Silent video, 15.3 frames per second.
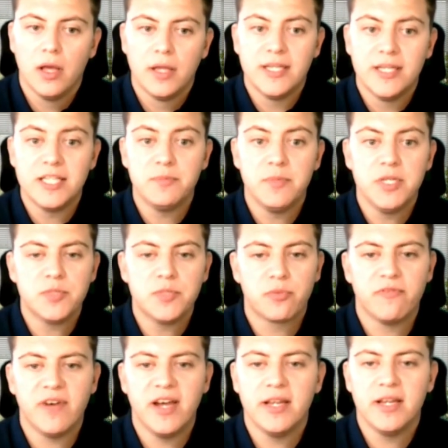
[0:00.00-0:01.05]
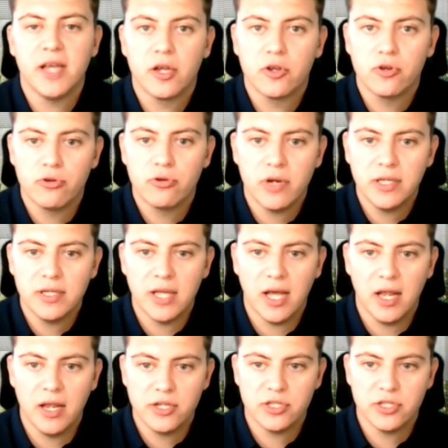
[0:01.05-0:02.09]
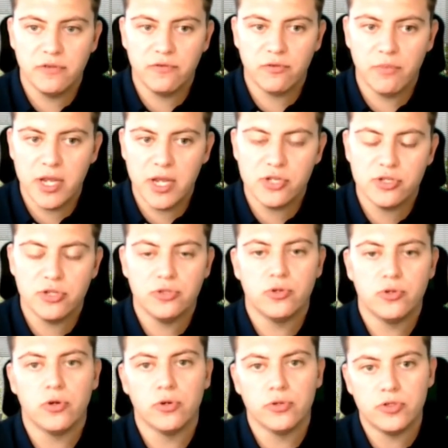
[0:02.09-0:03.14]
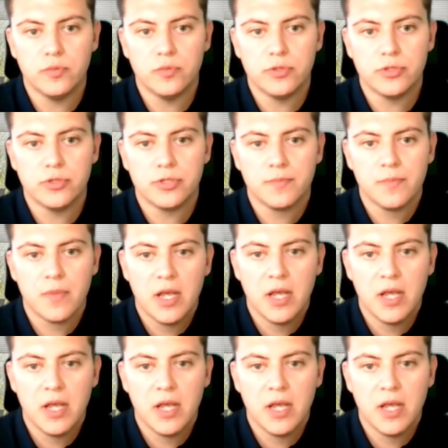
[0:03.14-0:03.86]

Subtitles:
This means providing accurate allergen information to consumers.